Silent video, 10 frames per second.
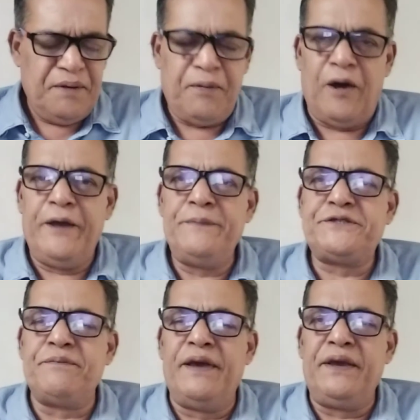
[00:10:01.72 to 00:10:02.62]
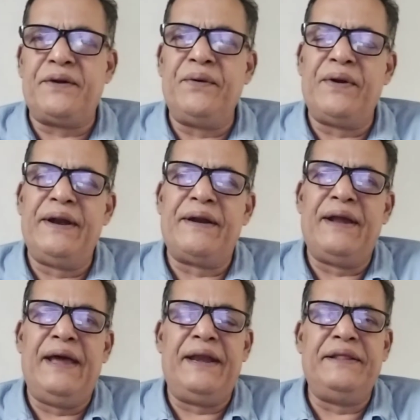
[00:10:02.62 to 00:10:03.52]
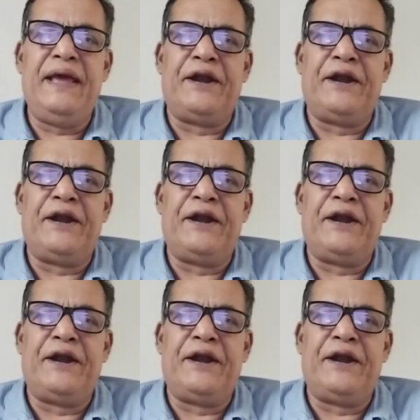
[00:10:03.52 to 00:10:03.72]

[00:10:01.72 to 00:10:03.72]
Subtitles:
poems by Currer, and they